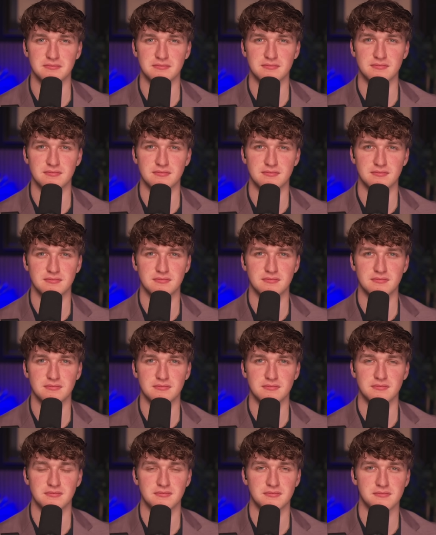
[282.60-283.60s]

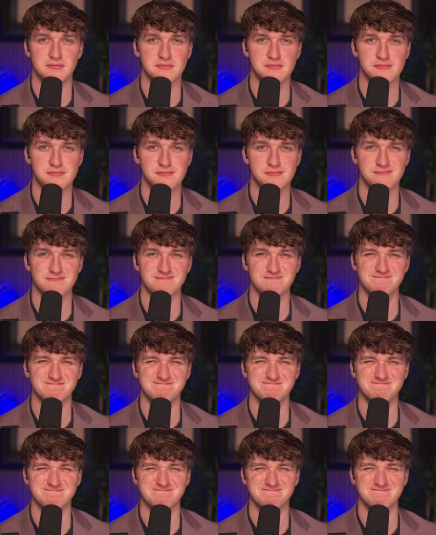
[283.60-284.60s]

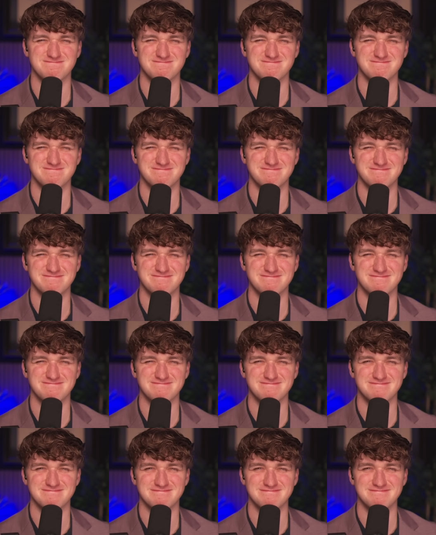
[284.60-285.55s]
(no one is talking)